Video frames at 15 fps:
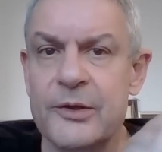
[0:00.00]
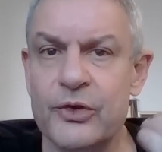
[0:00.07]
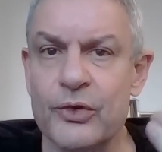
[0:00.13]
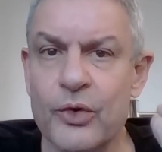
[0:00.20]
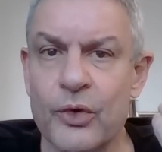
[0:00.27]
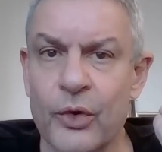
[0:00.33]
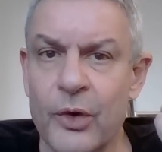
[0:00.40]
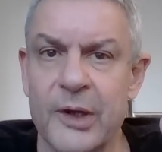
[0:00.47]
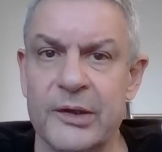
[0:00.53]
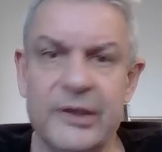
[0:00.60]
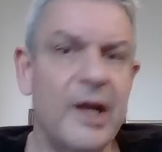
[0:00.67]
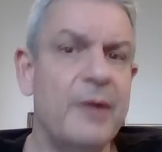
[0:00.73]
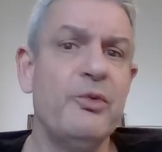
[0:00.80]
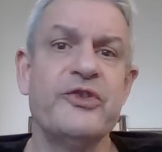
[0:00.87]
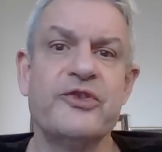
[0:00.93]
to
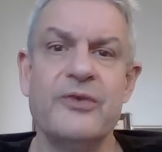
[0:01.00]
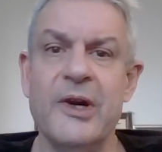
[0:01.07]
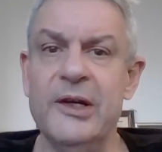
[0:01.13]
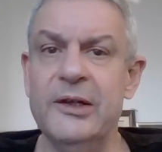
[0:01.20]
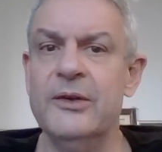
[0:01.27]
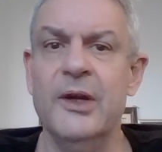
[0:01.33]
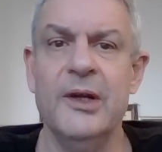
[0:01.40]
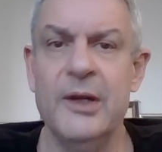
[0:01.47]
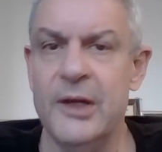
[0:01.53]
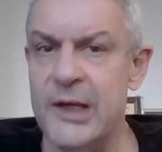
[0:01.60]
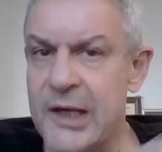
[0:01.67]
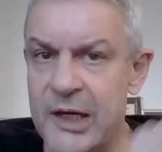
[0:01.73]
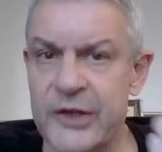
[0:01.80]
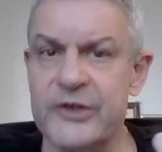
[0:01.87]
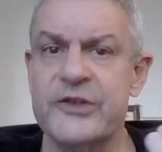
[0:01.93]
demonstrate
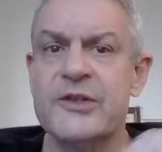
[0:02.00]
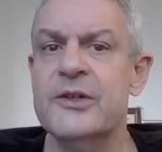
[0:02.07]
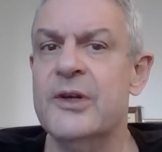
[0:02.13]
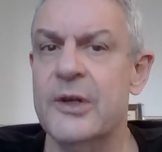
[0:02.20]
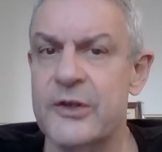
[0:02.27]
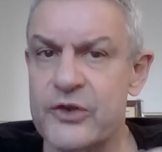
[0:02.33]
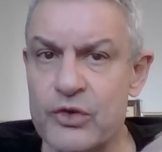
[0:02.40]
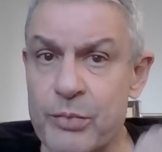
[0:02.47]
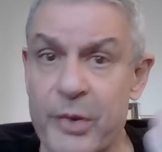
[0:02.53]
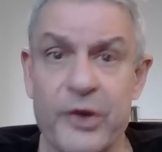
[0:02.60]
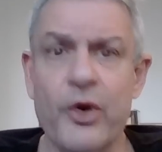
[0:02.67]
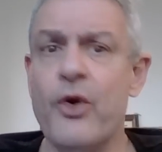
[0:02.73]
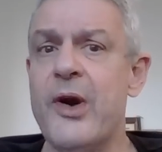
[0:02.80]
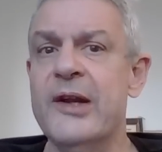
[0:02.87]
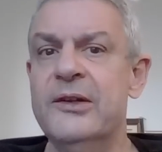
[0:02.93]
his
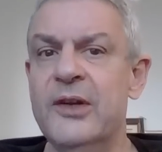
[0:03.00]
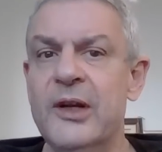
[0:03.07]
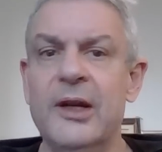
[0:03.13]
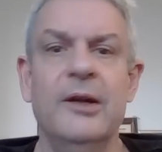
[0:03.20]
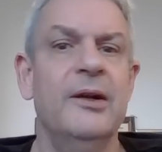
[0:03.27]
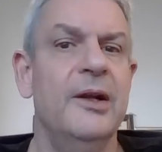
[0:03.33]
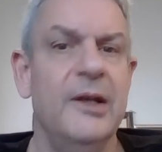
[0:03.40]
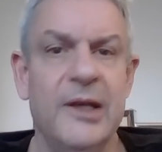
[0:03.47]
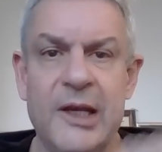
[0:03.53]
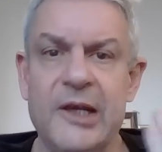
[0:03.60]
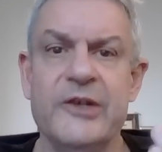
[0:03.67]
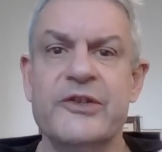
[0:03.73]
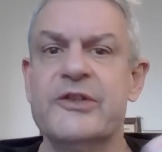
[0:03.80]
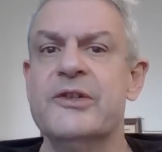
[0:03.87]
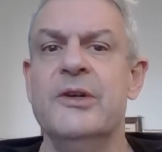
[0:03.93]
superiority,
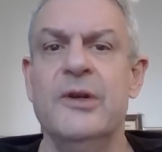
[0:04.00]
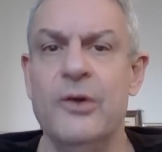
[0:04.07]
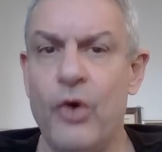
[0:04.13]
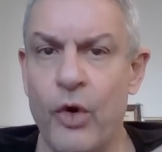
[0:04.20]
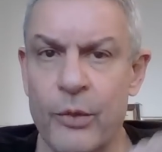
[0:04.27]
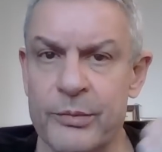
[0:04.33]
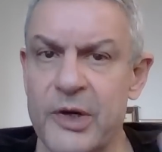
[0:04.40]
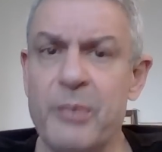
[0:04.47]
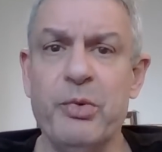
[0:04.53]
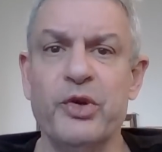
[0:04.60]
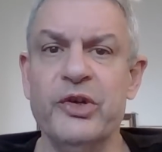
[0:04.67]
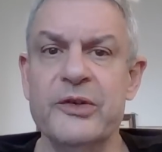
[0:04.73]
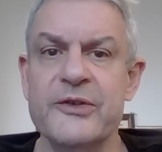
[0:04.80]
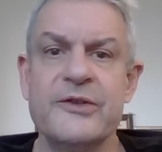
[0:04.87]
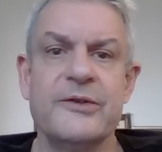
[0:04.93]
his
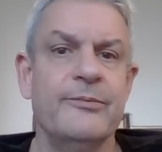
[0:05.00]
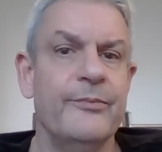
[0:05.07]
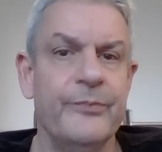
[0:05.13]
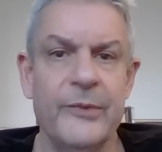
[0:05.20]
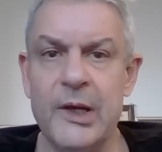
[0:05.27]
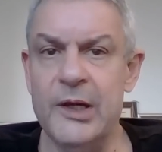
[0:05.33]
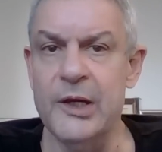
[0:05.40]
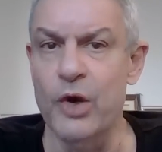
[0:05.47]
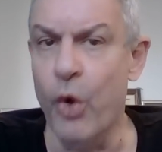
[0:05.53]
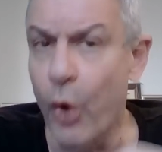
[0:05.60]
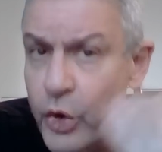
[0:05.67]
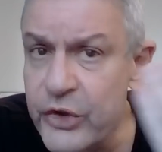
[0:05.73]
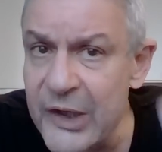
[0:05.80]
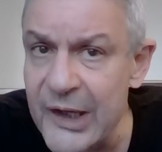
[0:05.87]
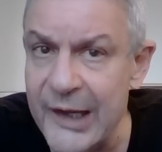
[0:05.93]
omnipotence. He
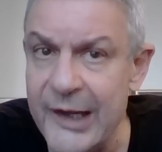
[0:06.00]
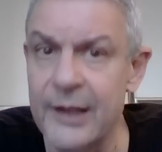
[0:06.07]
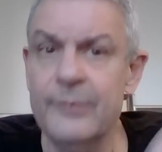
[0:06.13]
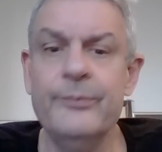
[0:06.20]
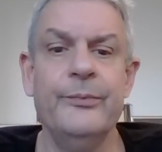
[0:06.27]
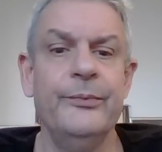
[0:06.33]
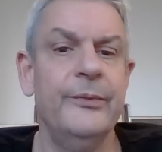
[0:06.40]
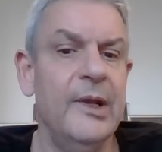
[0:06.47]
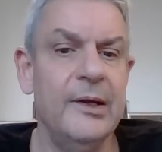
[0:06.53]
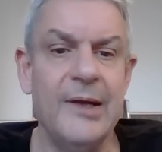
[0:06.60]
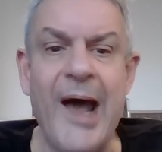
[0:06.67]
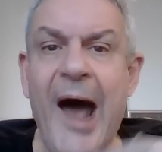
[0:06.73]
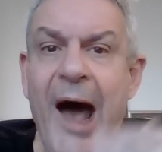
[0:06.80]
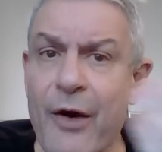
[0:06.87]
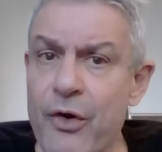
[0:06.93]
haughtily
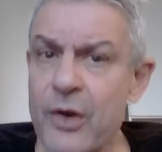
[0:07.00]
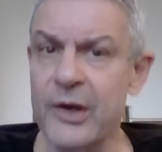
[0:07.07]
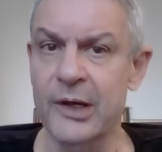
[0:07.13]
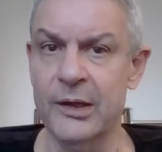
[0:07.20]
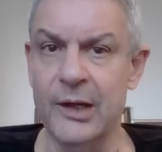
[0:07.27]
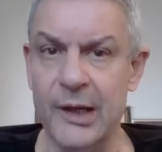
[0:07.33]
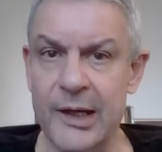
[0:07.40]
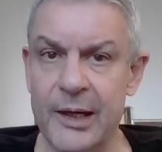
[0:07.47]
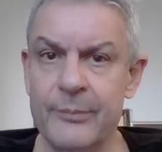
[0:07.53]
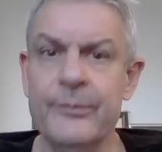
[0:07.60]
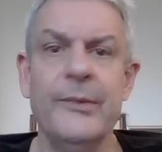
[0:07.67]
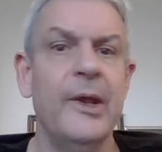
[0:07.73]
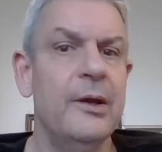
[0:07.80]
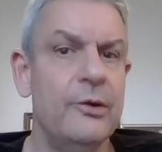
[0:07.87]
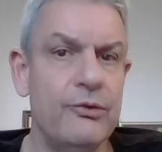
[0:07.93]
and arrogantly
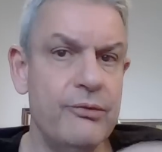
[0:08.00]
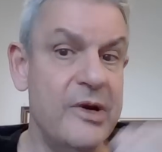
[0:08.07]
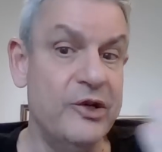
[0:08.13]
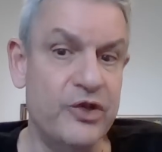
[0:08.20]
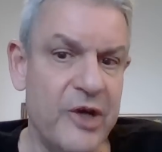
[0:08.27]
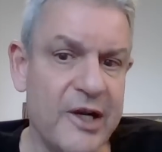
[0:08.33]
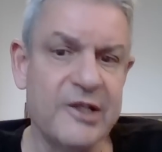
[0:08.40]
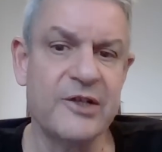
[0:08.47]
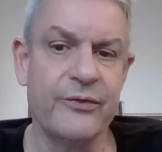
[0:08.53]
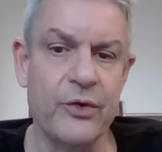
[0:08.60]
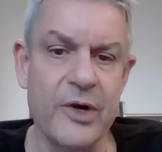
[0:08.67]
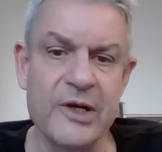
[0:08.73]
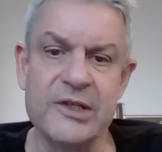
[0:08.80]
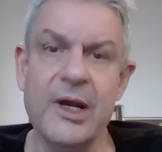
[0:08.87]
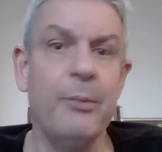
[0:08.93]
rejects,
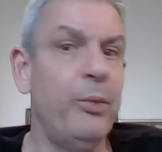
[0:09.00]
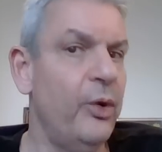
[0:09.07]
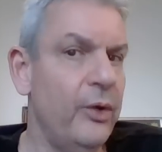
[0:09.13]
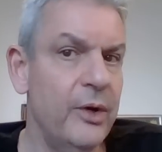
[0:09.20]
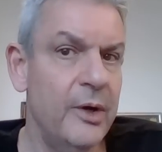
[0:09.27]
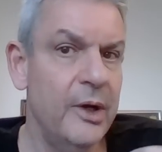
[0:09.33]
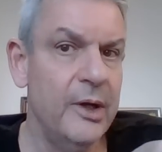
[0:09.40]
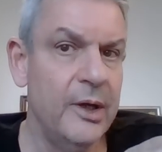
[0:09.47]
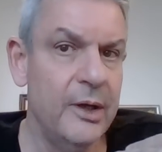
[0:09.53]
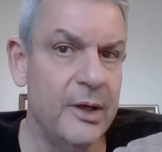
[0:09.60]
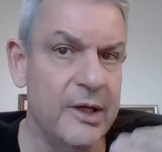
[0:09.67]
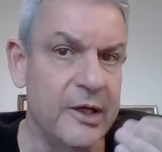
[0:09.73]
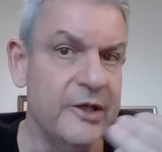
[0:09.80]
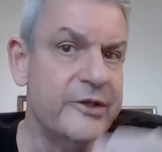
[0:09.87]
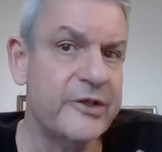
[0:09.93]
for example,
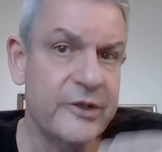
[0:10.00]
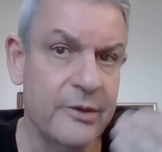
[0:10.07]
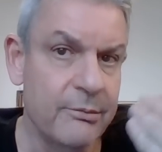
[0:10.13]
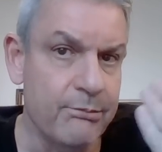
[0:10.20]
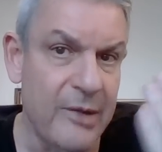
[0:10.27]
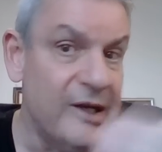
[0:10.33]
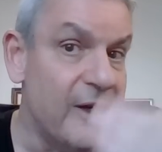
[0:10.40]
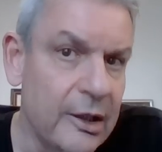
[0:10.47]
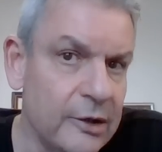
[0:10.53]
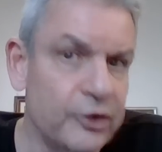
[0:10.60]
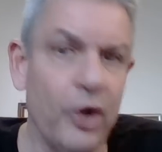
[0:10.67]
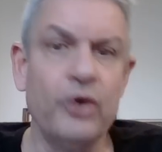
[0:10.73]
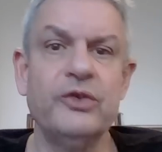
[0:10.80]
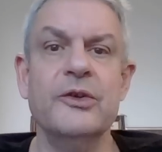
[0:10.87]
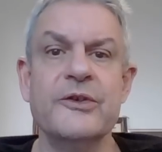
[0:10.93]
his medical
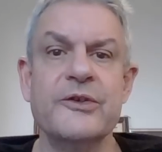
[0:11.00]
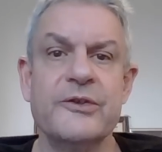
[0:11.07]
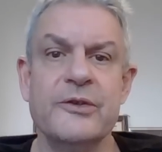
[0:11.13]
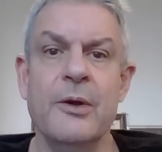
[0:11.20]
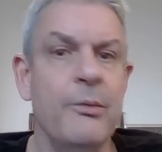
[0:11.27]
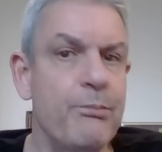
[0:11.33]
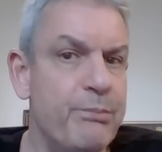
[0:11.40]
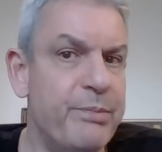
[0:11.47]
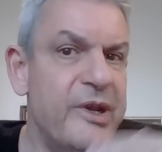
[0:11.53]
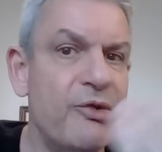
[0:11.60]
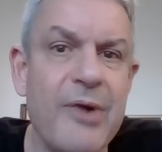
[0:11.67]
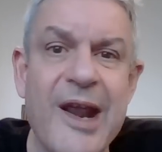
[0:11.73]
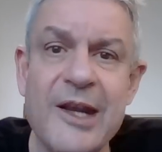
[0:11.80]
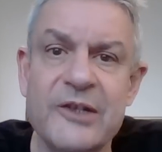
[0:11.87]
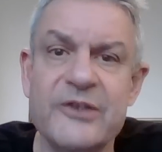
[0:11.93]
doctors,
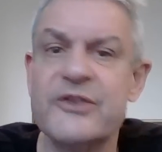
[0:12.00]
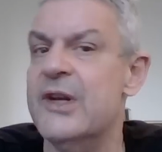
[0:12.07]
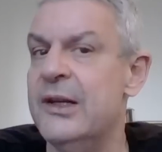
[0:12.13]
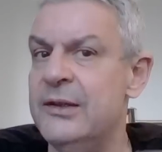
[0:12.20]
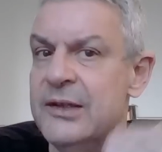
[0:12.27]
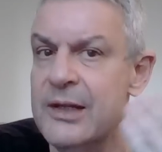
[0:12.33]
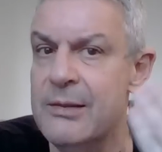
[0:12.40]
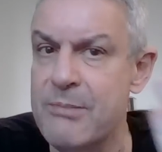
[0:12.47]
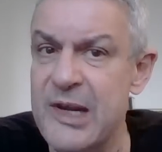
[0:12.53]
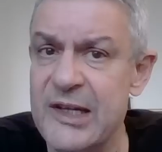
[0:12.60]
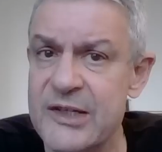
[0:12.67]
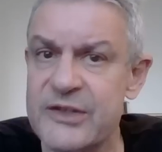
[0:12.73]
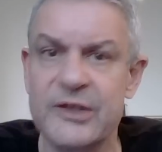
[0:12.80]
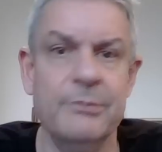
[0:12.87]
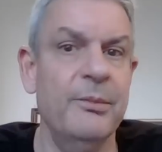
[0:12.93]
berates and
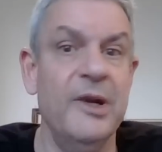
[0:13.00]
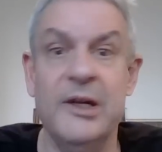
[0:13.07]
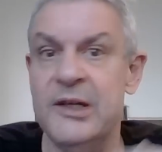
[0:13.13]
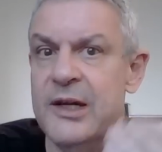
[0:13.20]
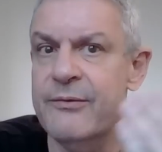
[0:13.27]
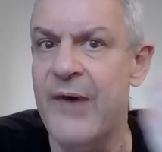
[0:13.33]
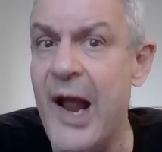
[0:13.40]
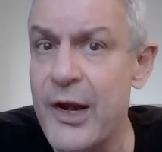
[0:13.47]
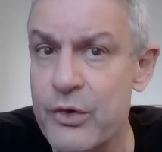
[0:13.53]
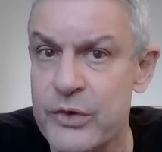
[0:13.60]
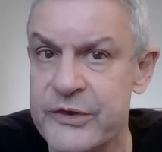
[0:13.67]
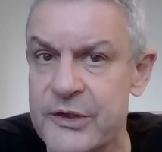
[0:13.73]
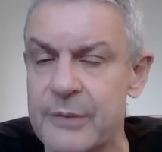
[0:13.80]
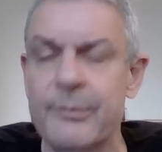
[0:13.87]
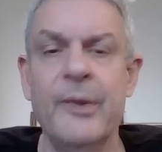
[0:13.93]
demeans them and
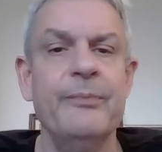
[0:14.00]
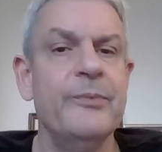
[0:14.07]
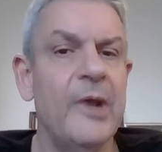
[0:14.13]
devalues them.